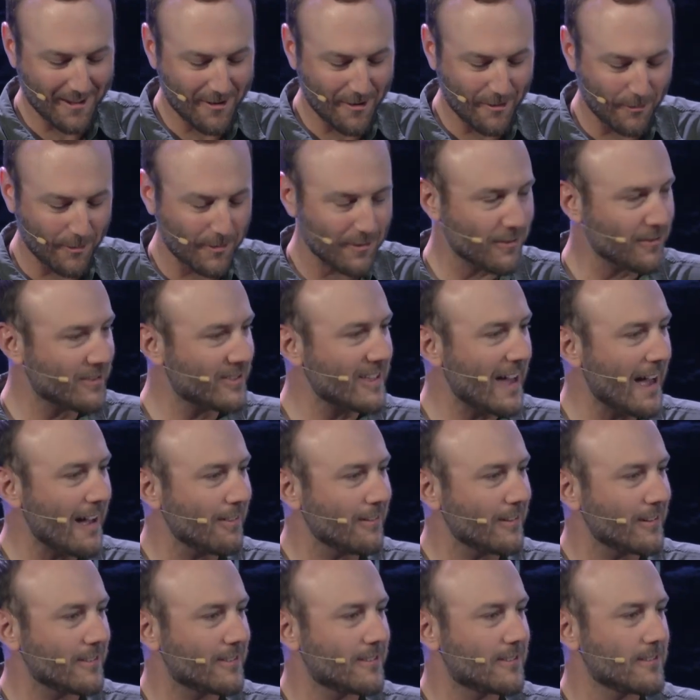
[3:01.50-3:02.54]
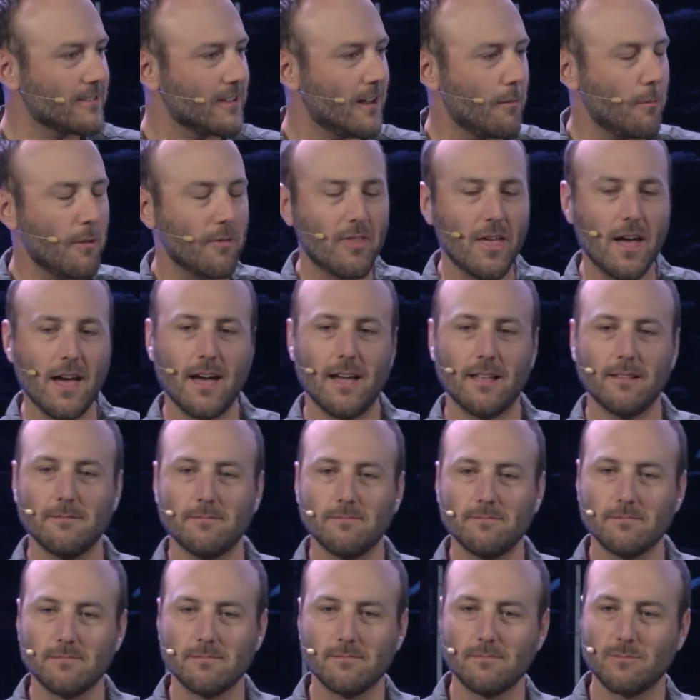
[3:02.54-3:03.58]
no, silence. How about
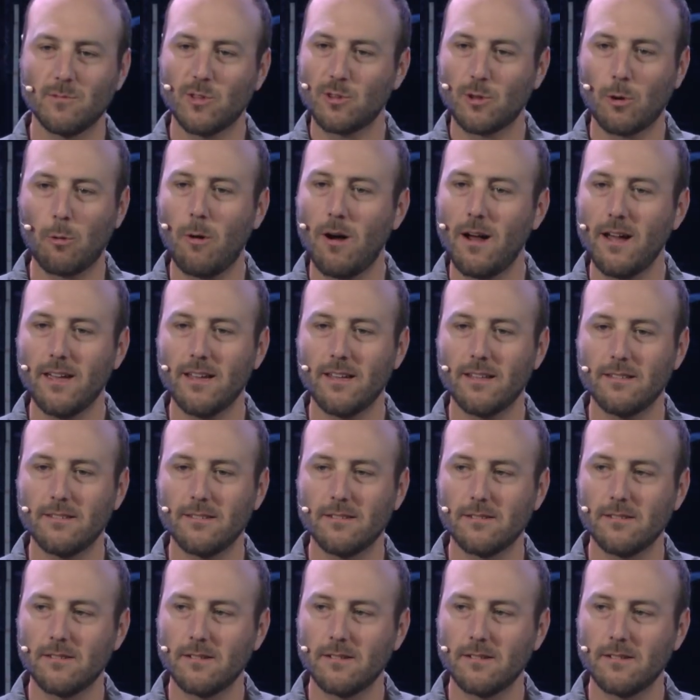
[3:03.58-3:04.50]
that? Just quiet.